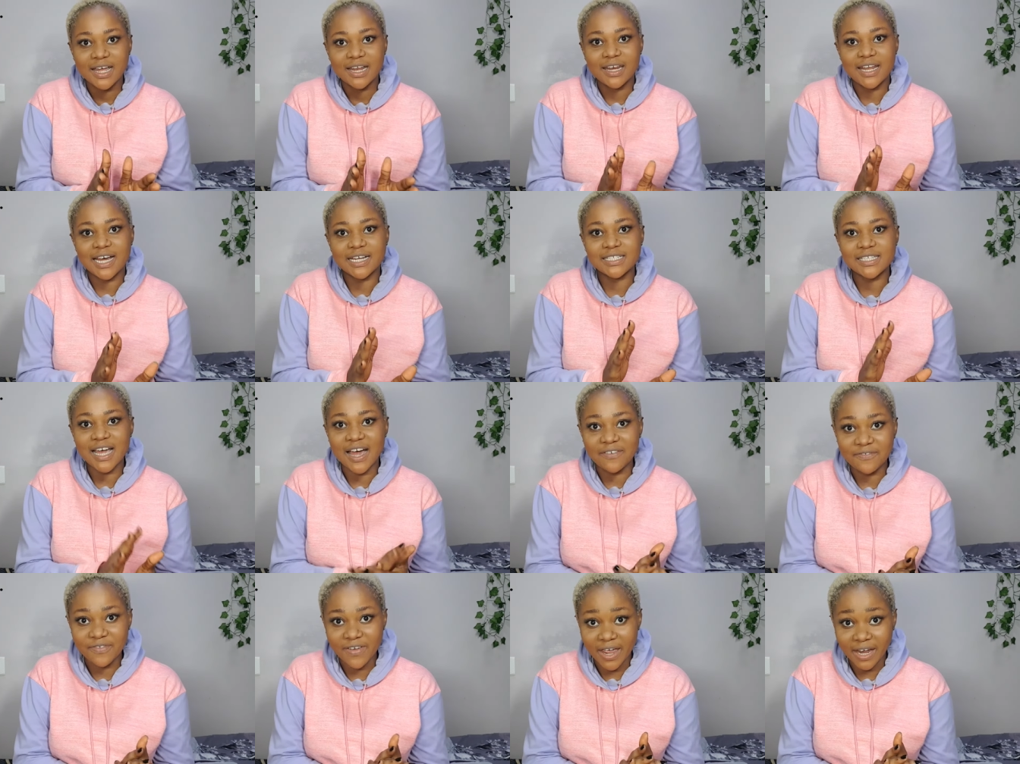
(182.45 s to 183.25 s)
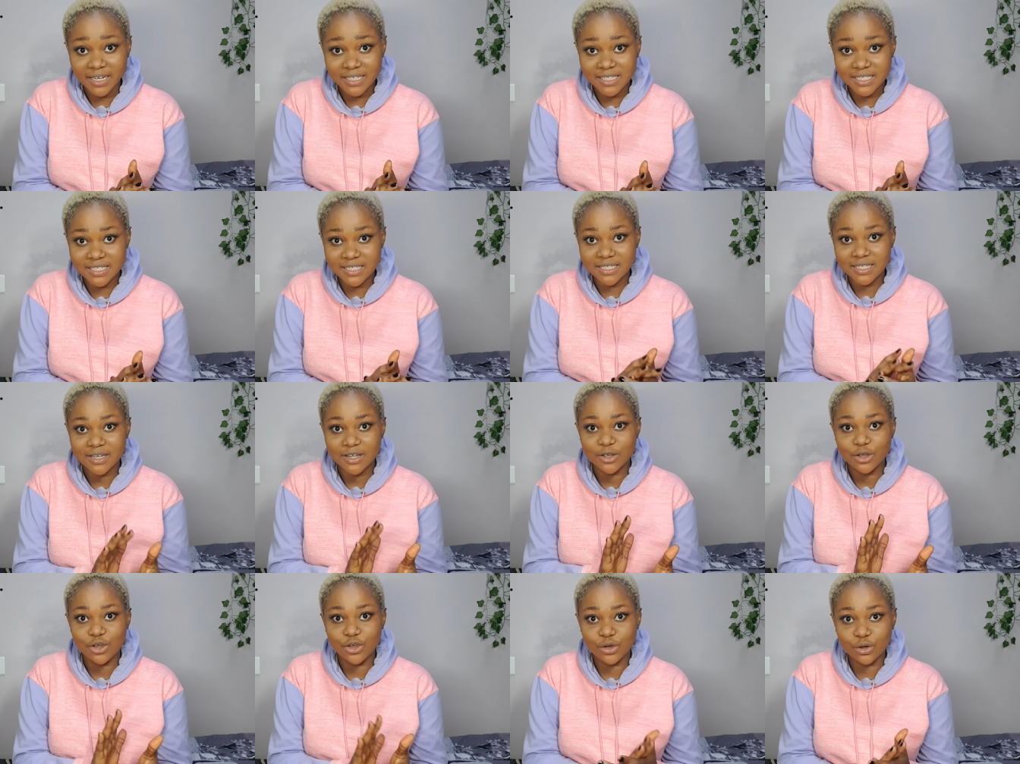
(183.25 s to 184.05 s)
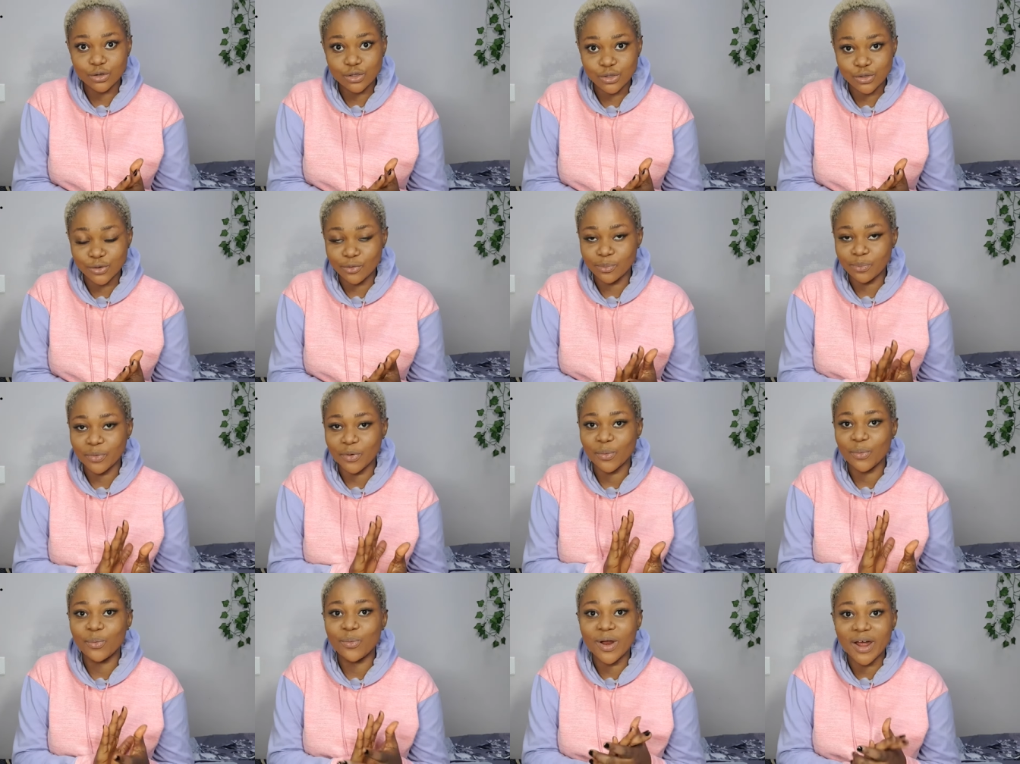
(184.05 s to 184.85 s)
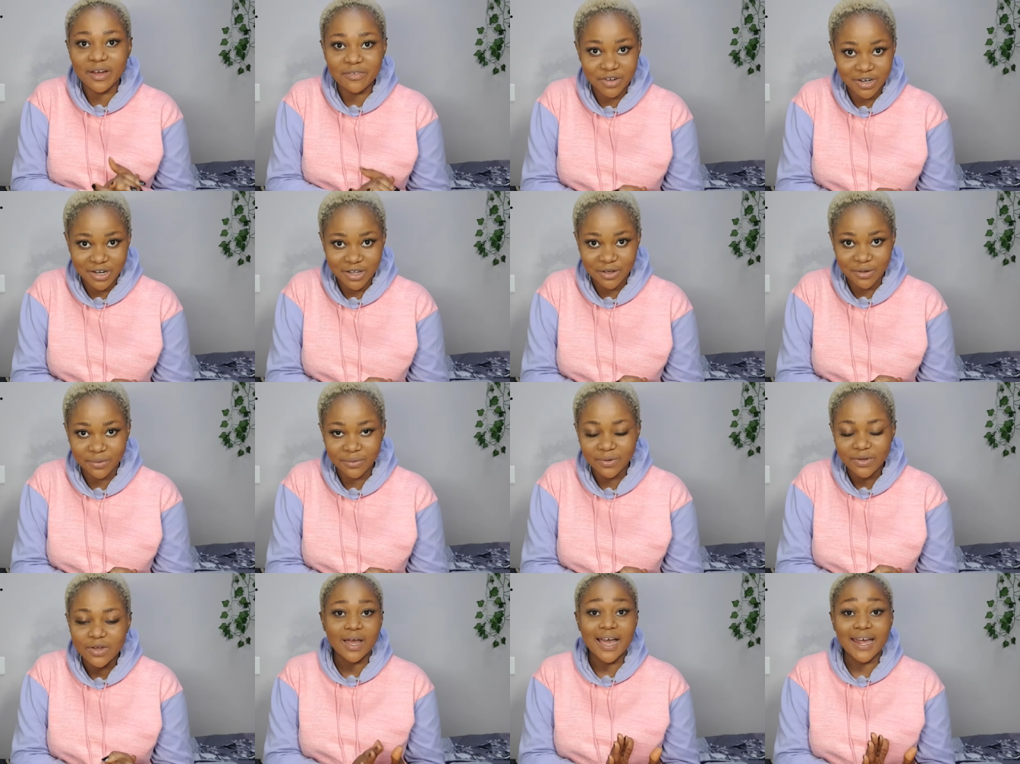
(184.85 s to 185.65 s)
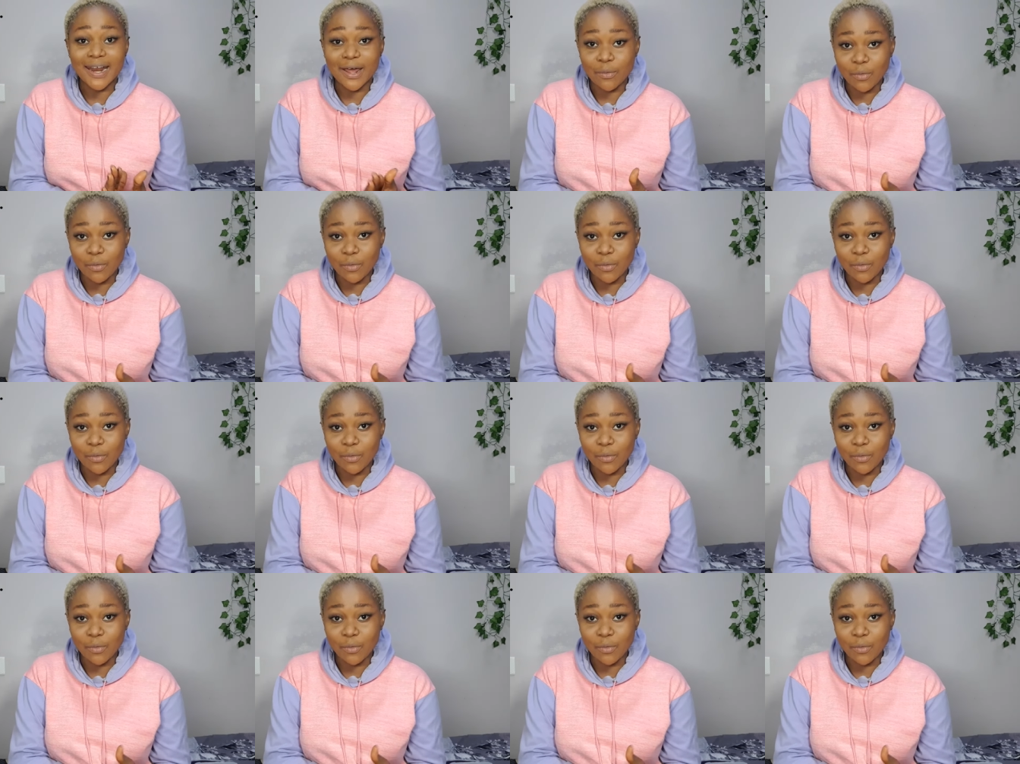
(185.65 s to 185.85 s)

that affects YouTube revenue, and